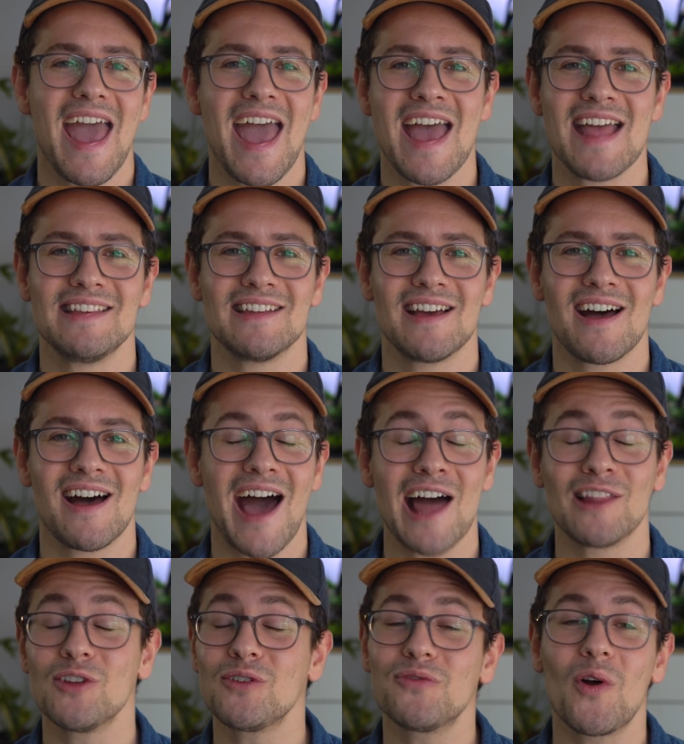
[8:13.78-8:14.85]
And
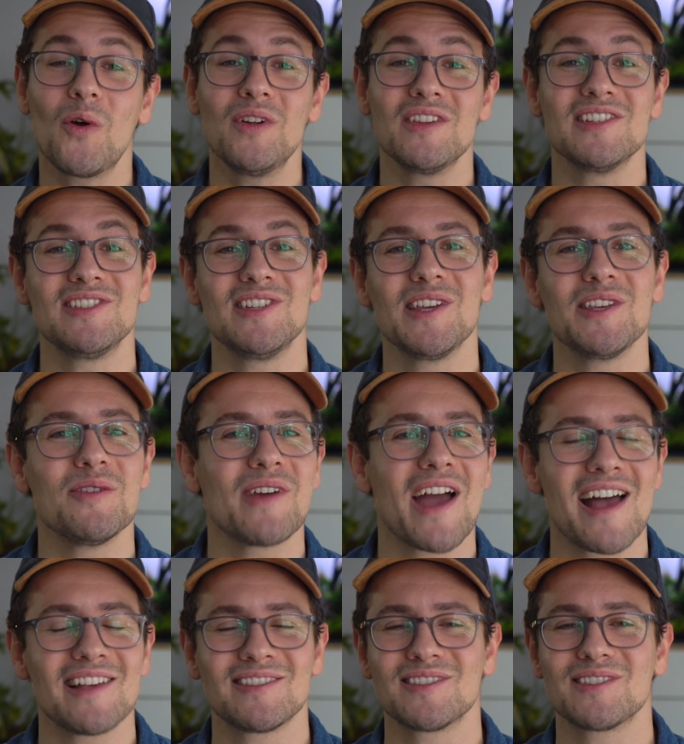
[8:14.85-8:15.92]
I look forward to seeing you
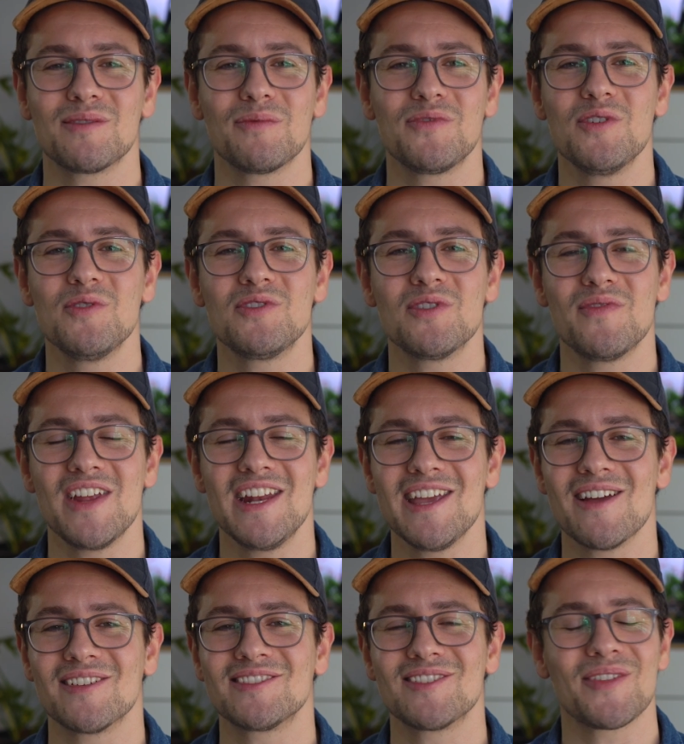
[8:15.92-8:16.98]
guys in some future
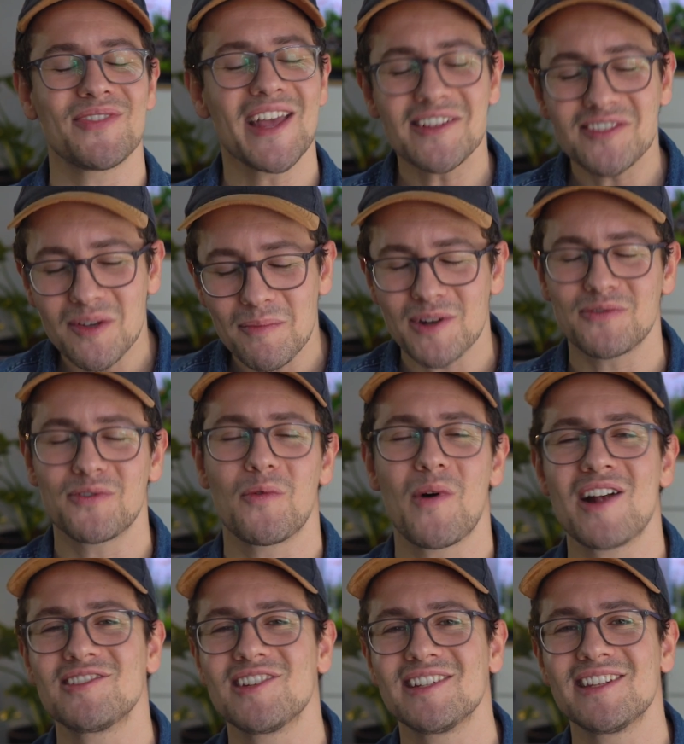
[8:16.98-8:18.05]
videos. So thanks so much for
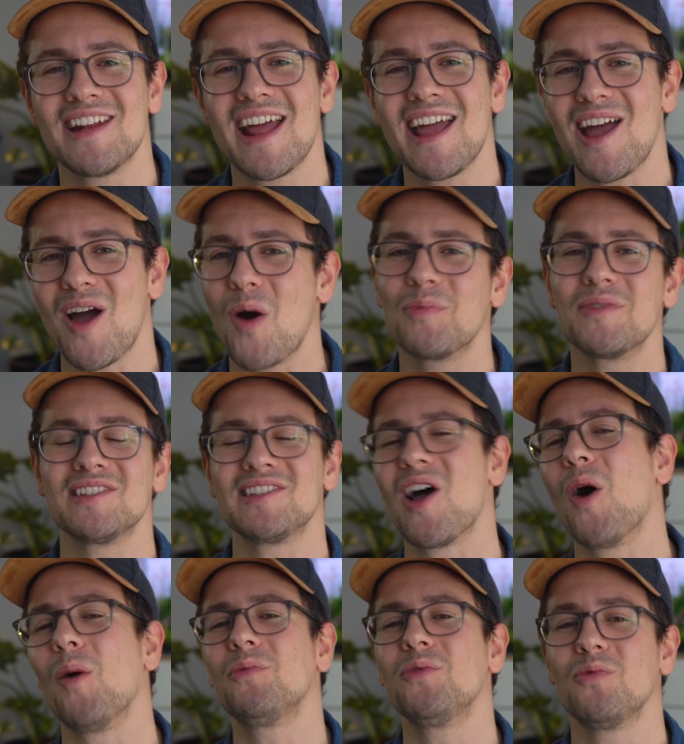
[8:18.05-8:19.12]
watching today. I hope this
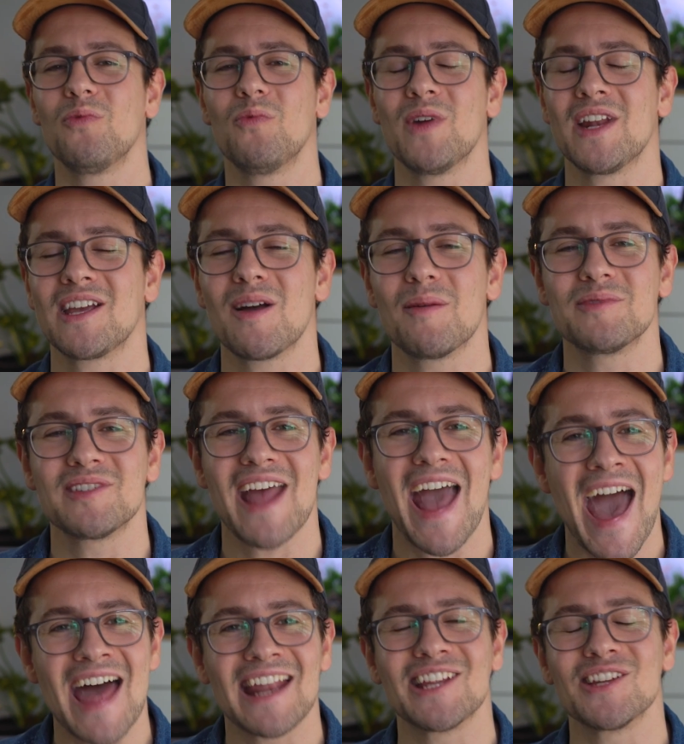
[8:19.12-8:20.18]
helped when it comes
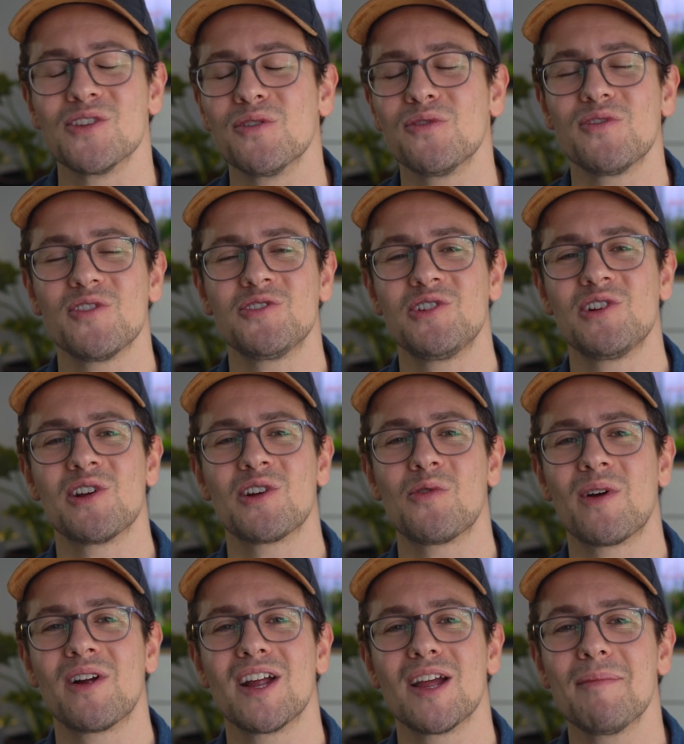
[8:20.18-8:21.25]
to adding new fish to your
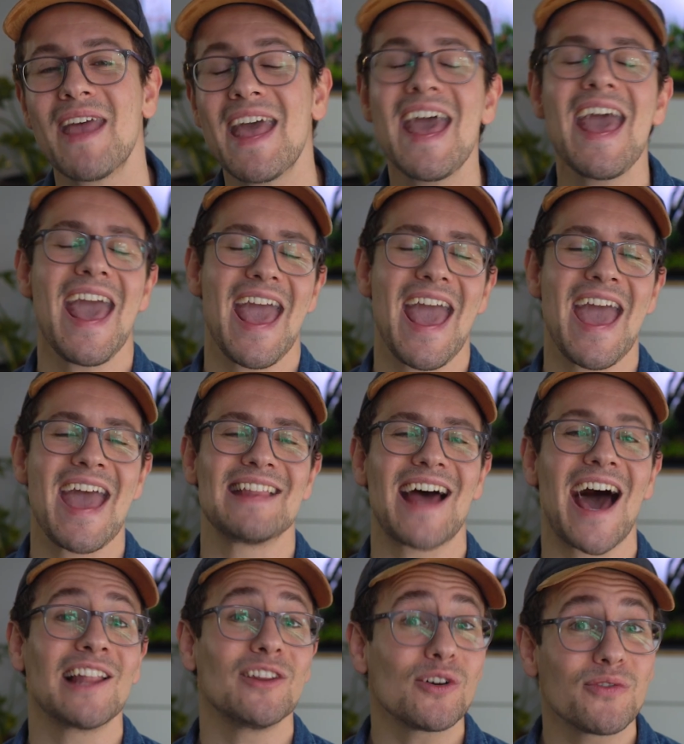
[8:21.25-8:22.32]
aquarium. And
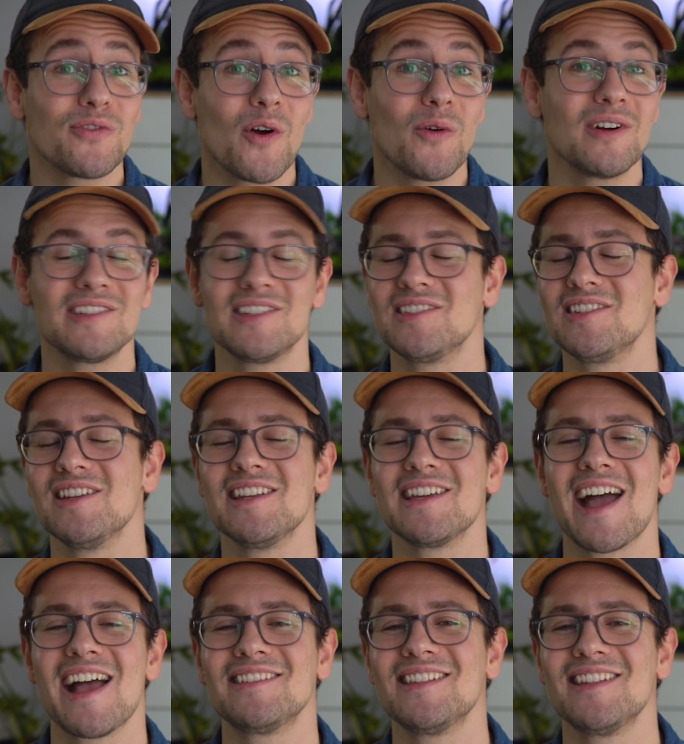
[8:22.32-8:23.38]
I look forward to seeing you
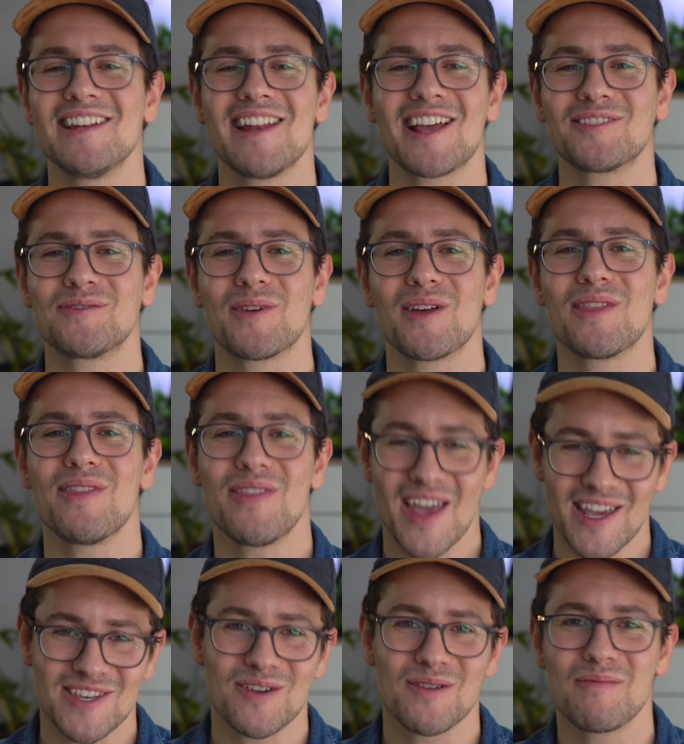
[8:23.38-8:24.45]
guys in the next one.
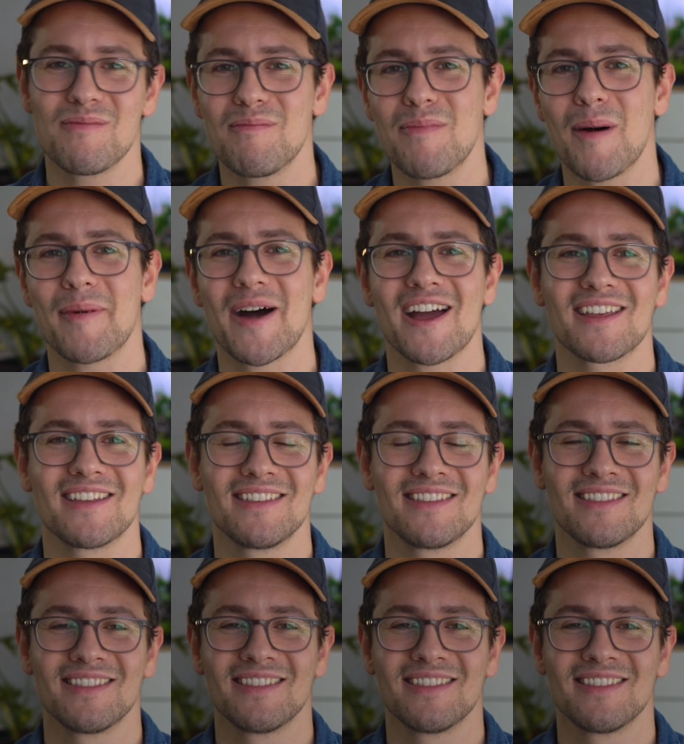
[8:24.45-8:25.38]
Thank you. Bye-bye.